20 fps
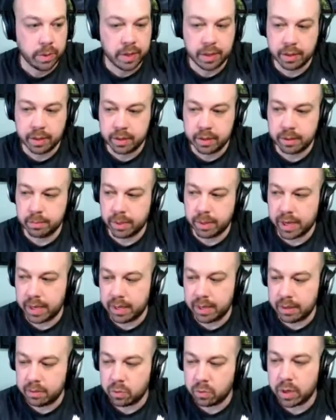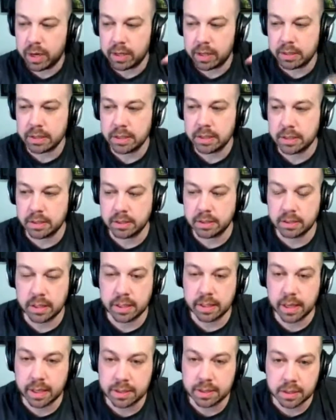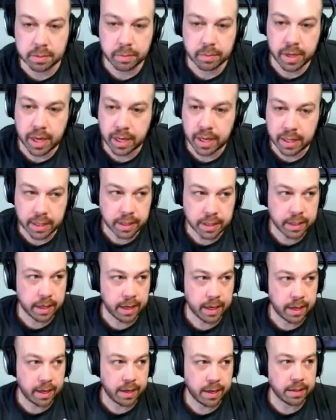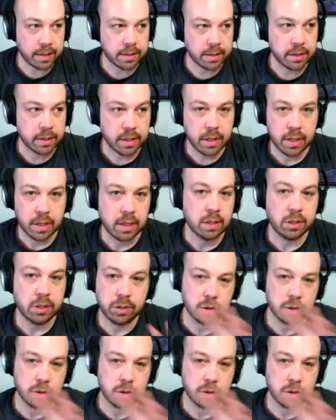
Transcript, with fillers: with my wireless Sennheiser mic and